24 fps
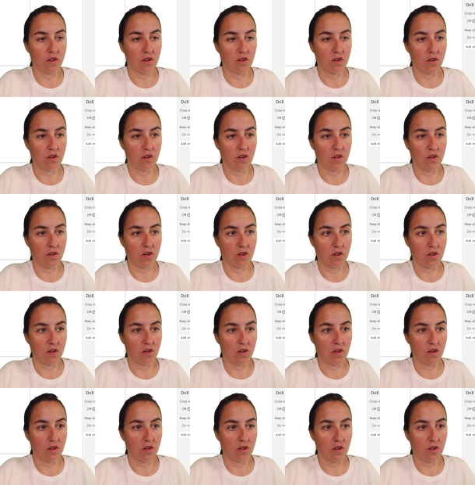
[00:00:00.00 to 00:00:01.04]

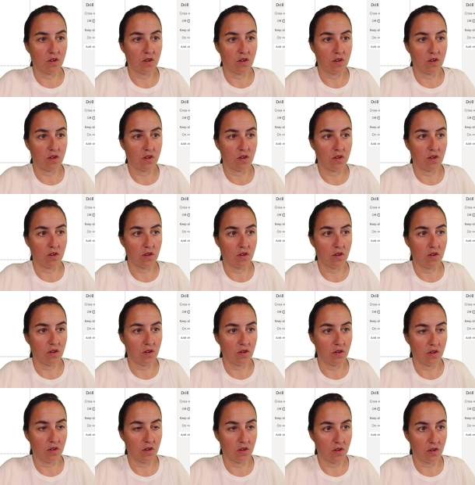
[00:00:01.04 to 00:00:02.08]

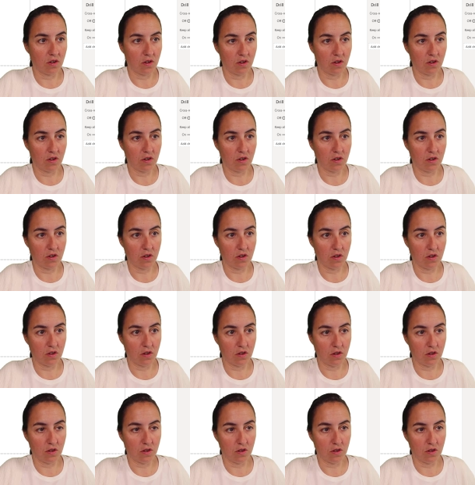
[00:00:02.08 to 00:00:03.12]

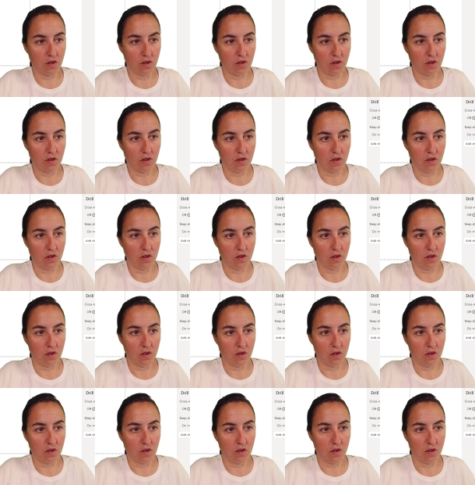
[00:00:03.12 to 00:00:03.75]
(silence)